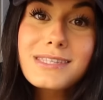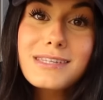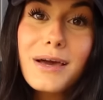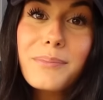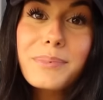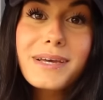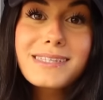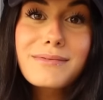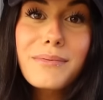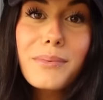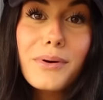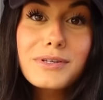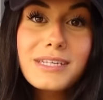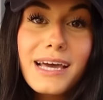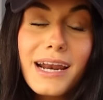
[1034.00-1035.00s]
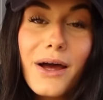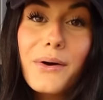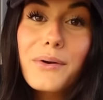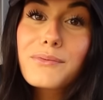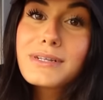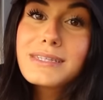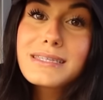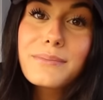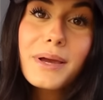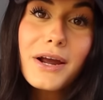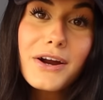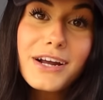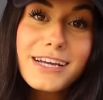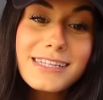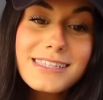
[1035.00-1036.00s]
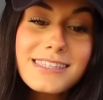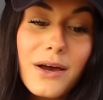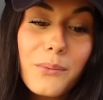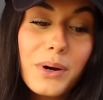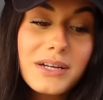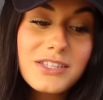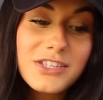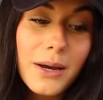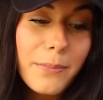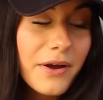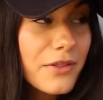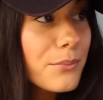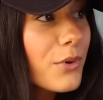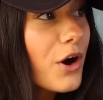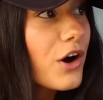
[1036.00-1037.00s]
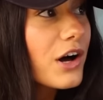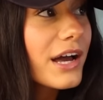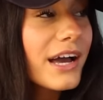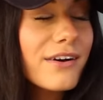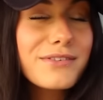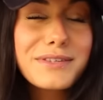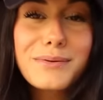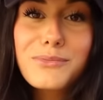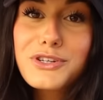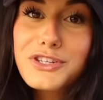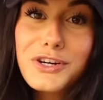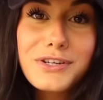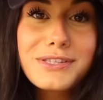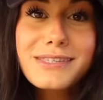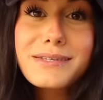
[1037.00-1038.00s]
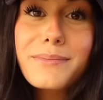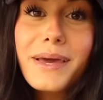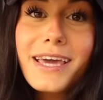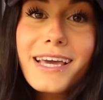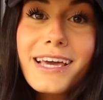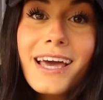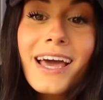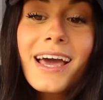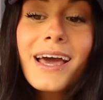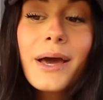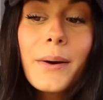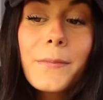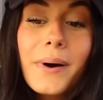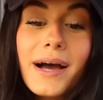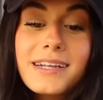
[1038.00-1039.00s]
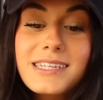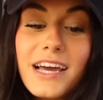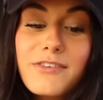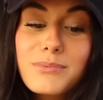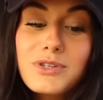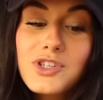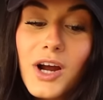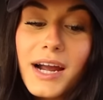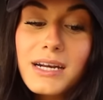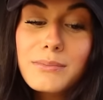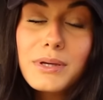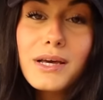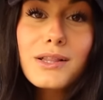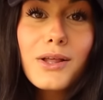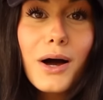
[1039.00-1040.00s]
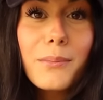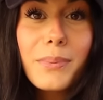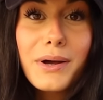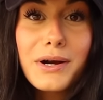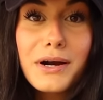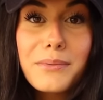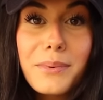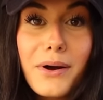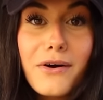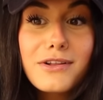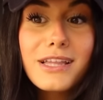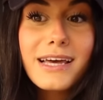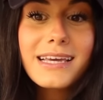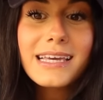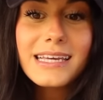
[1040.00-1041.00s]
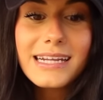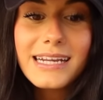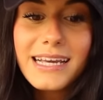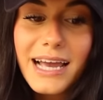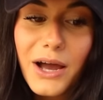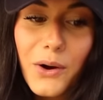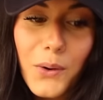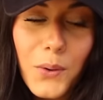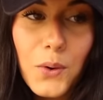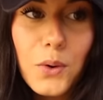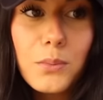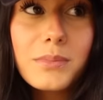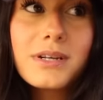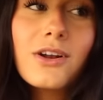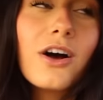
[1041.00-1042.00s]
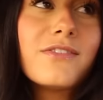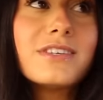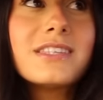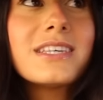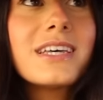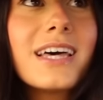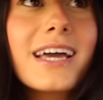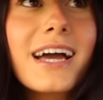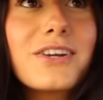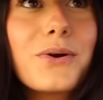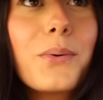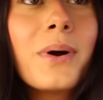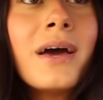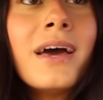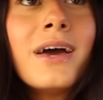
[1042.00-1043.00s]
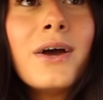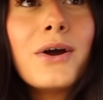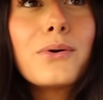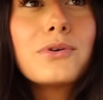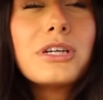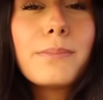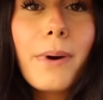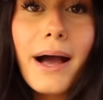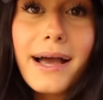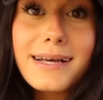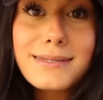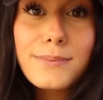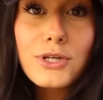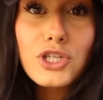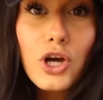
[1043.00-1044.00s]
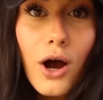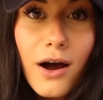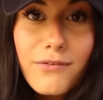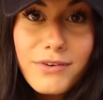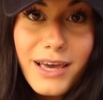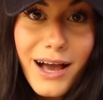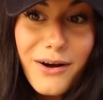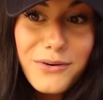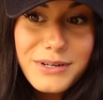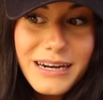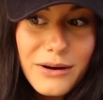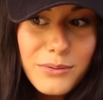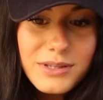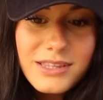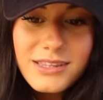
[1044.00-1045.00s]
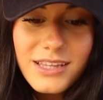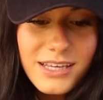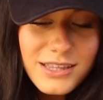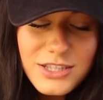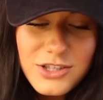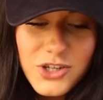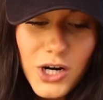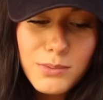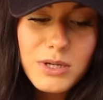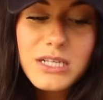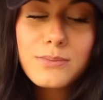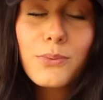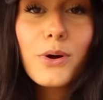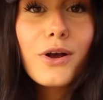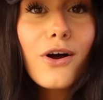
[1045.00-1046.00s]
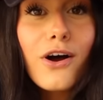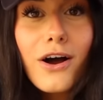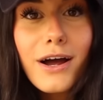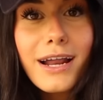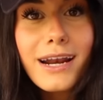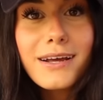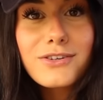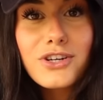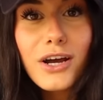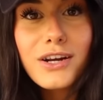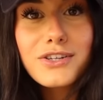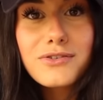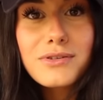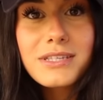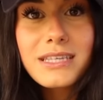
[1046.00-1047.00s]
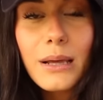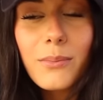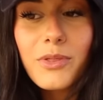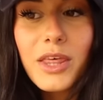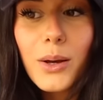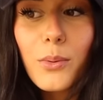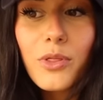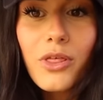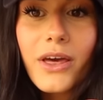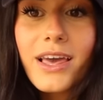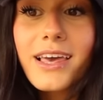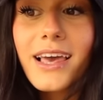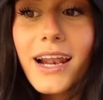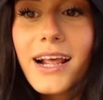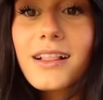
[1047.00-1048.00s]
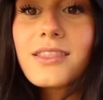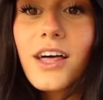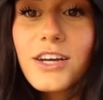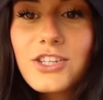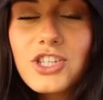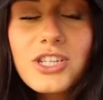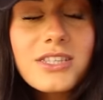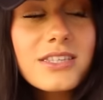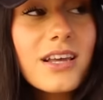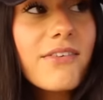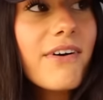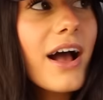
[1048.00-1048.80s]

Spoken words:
Step because I'm about to head out and run some errands. I wanna stop by the mall, I have some returns to make, but I've been trying to be a lot better about like eating at home, and obviously like I don't really buy as much coffee out now with like the Starbucks boycott, and I try to do the same thing with like getting lunch and stuff